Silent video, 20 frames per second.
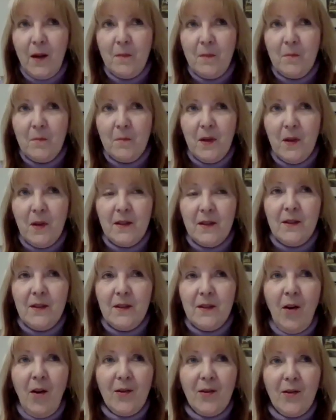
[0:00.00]
I'm
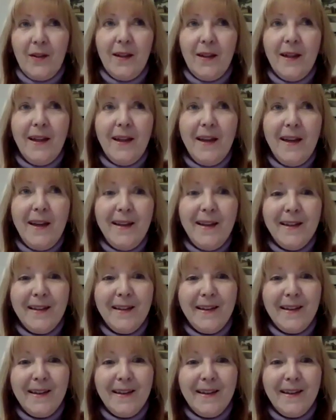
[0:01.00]
on a lake